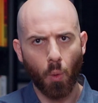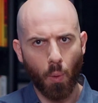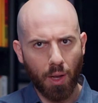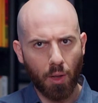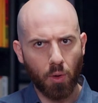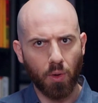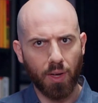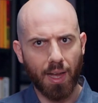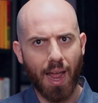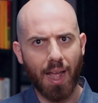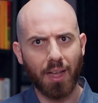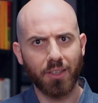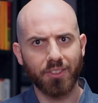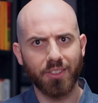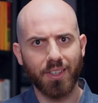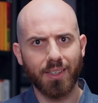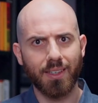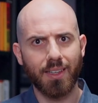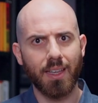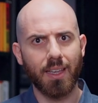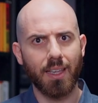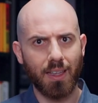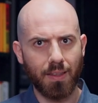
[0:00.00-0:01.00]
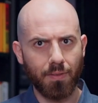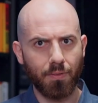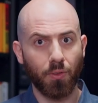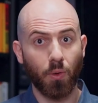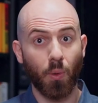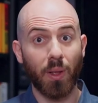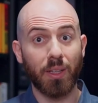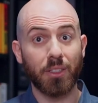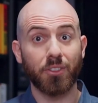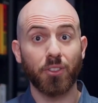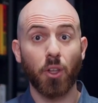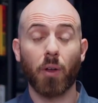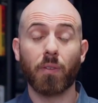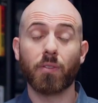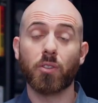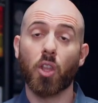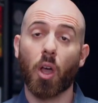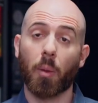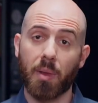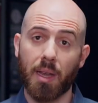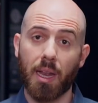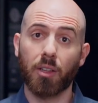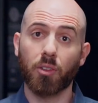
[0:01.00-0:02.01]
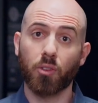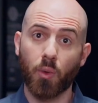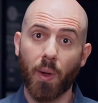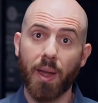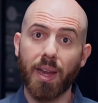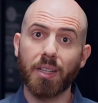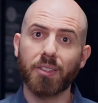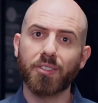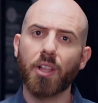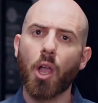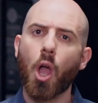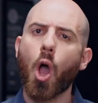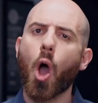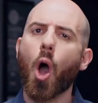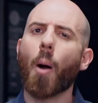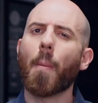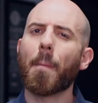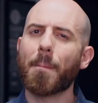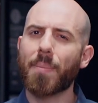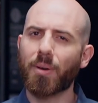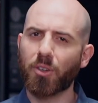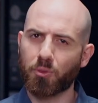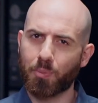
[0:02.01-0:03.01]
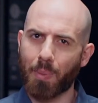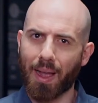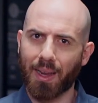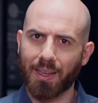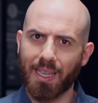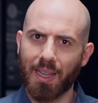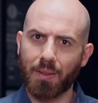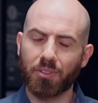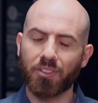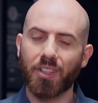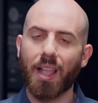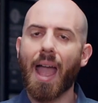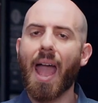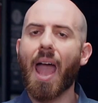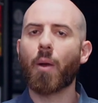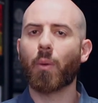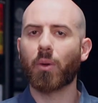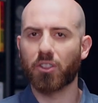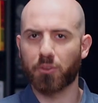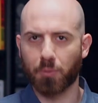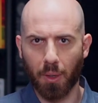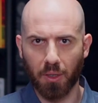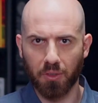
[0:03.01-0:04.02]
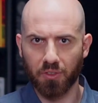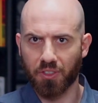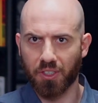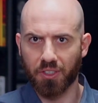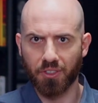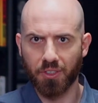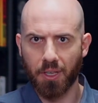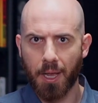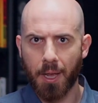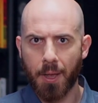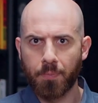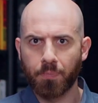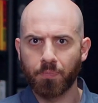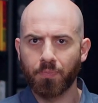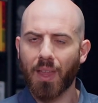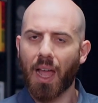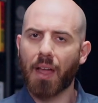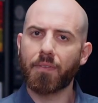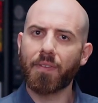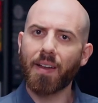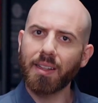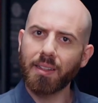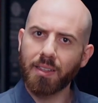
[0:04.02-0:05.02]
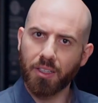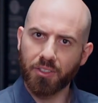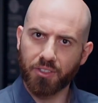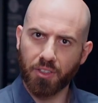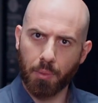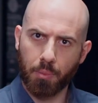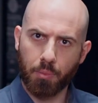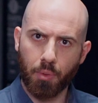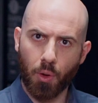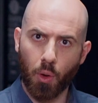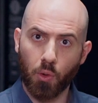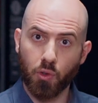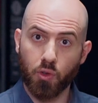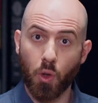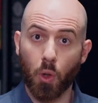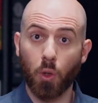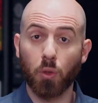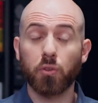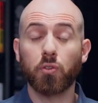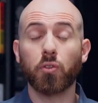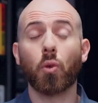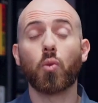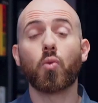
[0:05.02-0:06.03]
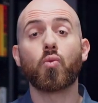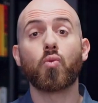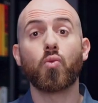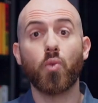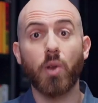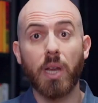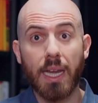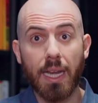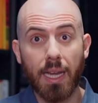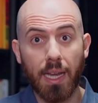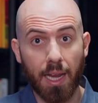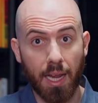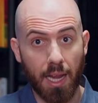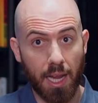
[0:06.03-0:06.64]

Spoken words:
recognizing the influence of dominant traits on perspectives and responses. I find this approach also really